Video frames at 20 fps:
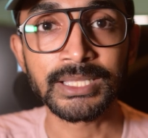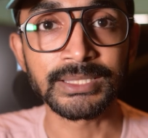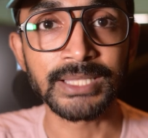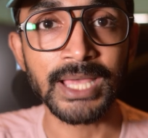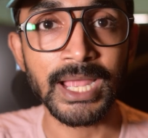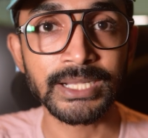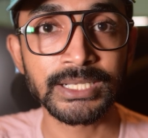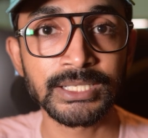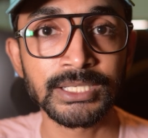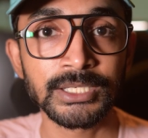
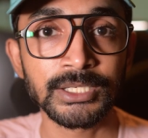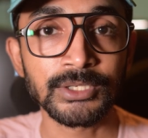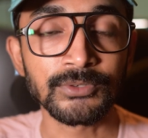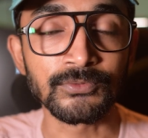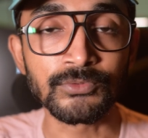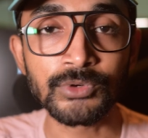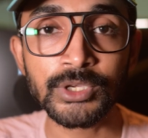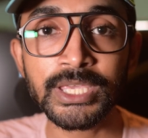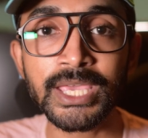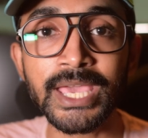that
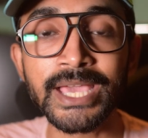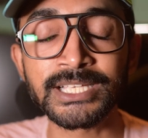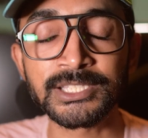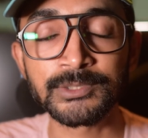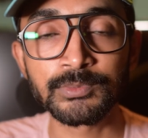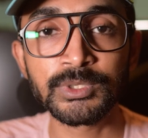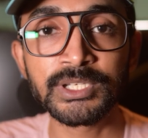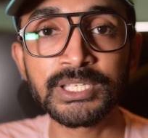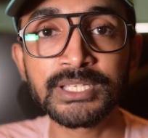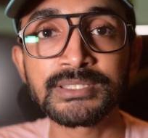we
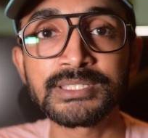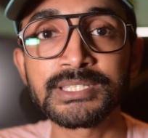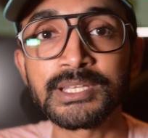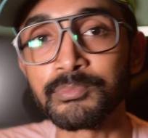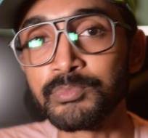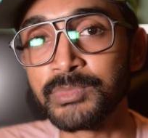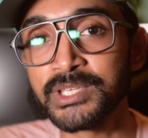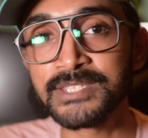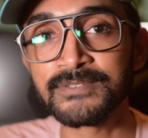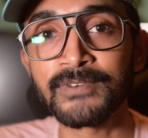experienced a
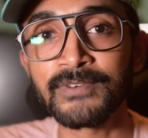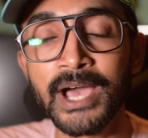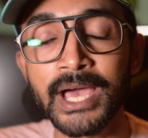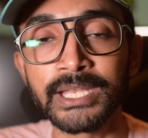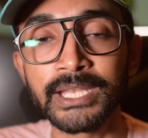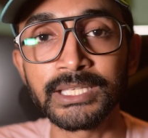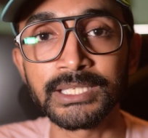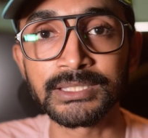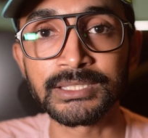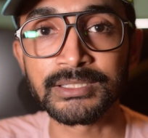
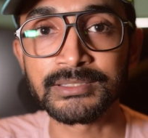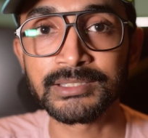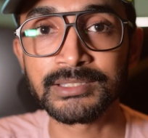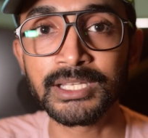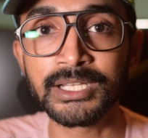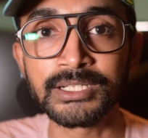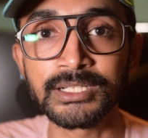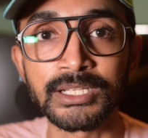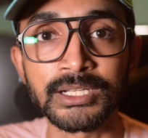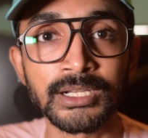misfiring in the
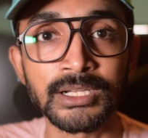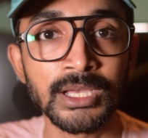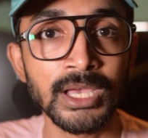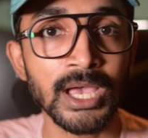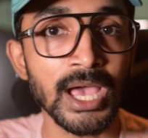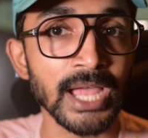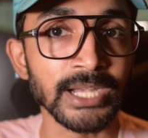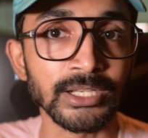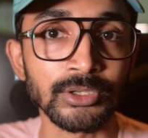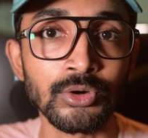cylinder
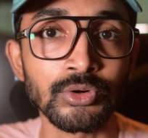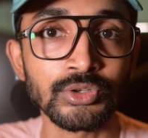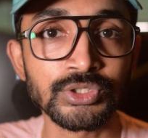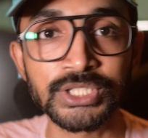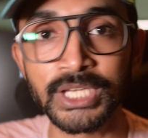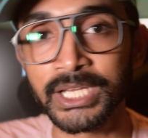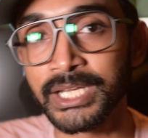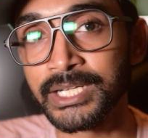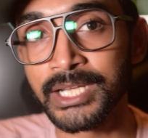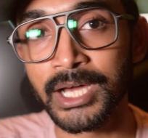and go
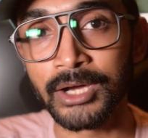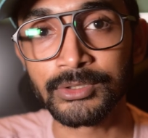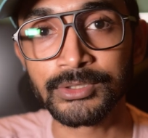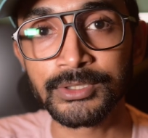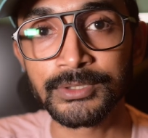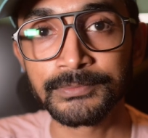check it out.